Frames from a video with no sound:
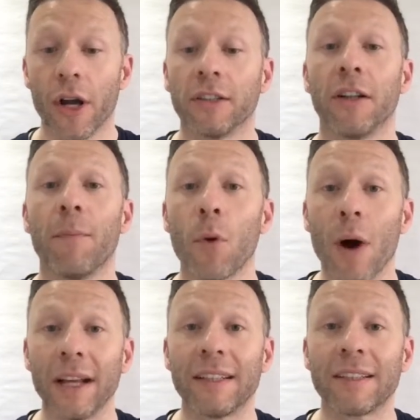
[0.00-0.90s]
So number
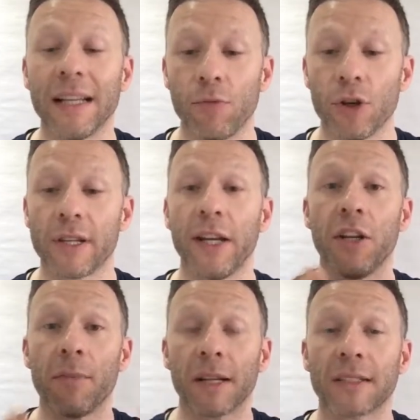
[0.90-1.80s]
1 is sleep routine.
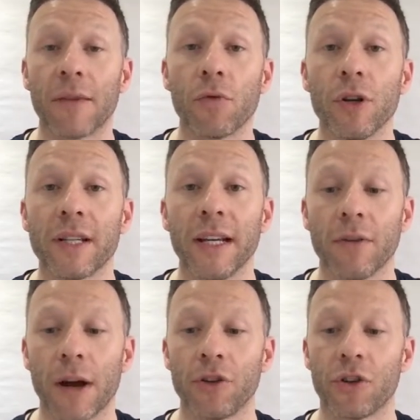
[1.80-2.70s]
You must have a routine
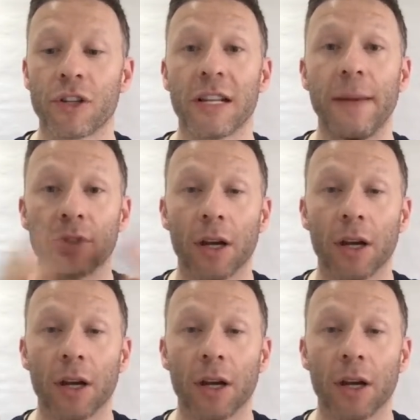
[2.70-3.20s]
around your sleep.